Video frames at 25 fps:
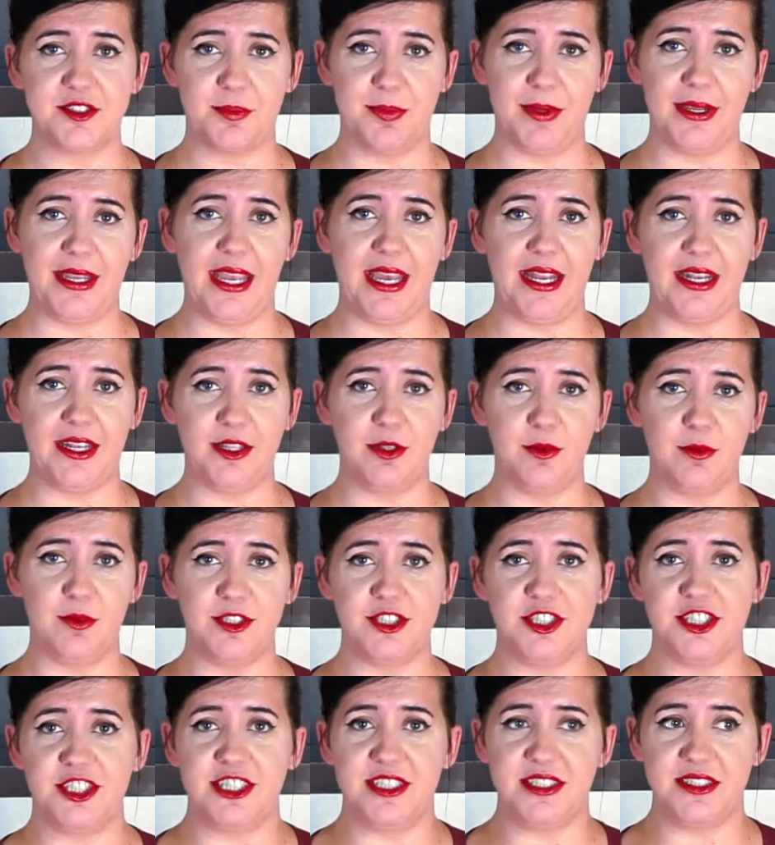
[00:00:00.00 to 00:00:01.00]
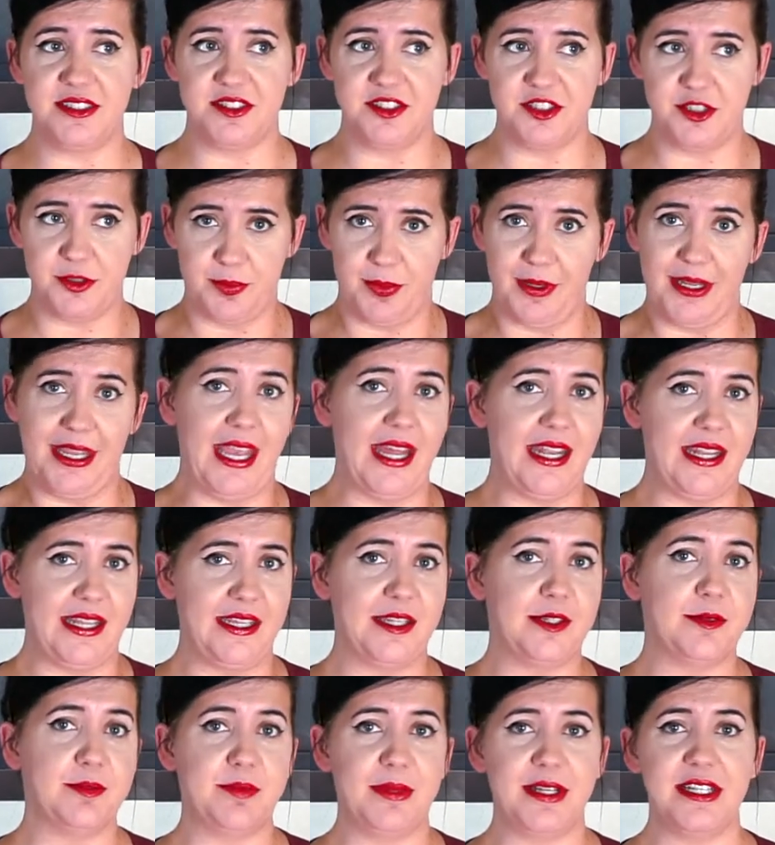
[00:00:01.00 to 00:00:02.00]
spaghetti, which is
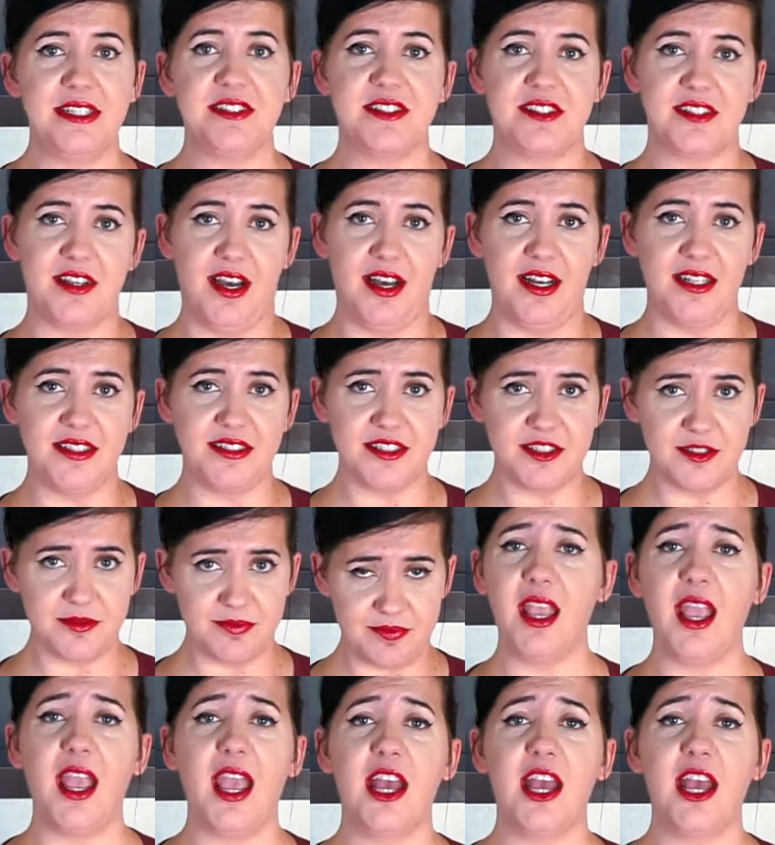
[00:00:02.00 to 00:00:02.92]
spaghetti and meat sauce.